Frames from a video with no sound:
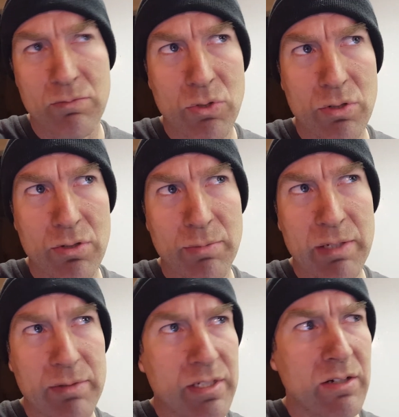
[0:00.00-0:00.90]
or
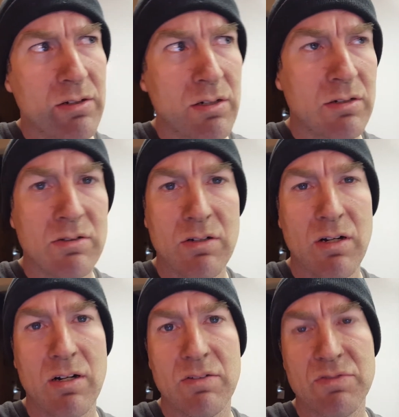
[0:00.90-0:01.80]
more maybe, I don't
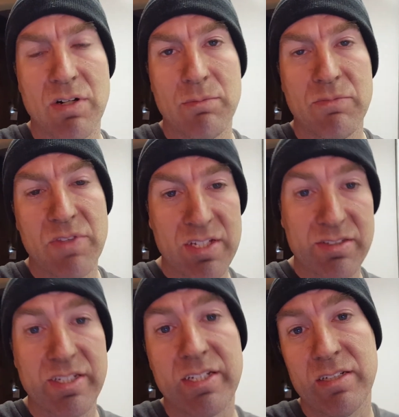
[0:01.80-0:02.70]
know,
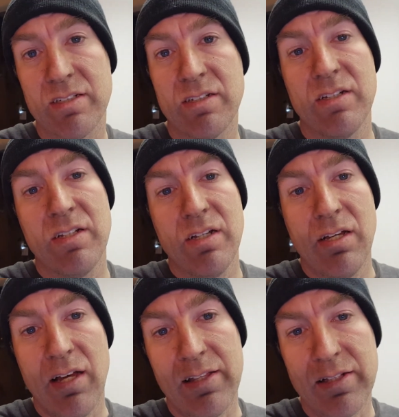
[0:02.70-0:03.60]
from this date.
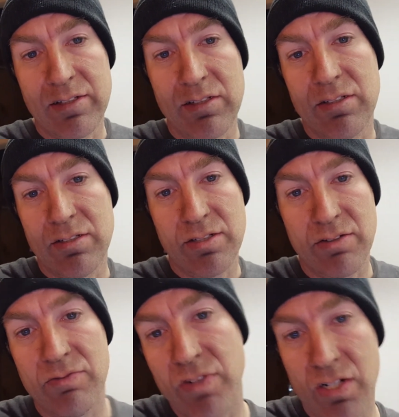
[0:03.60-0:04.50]
And then
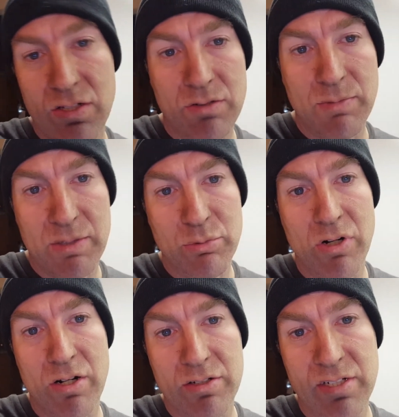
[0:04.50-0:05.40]
you can
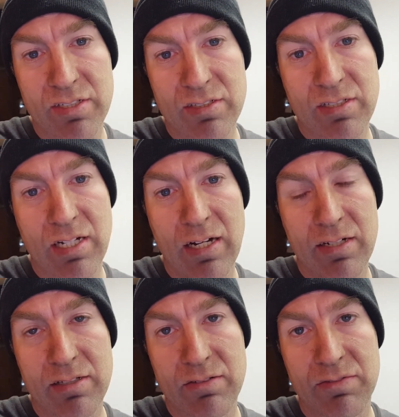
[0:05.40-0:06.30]
follow my progress